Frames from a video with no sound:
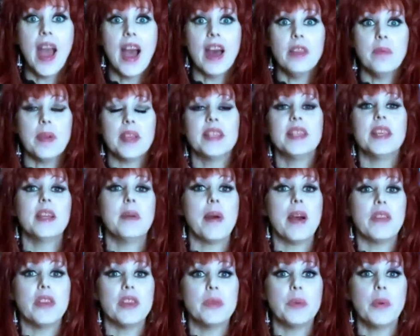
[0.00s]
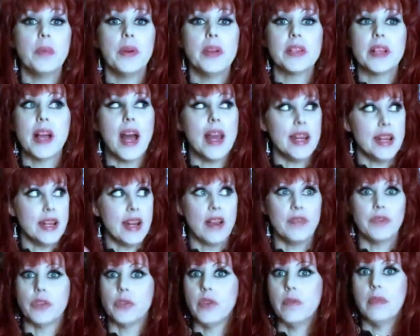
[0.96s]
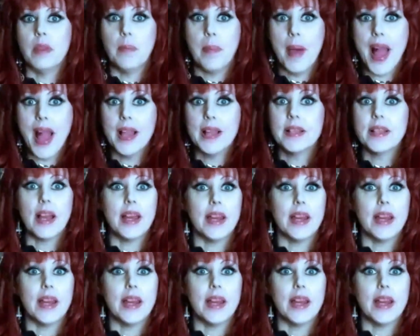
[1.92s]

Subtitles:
And the best thing about this one was I didn't have to trim the bangs,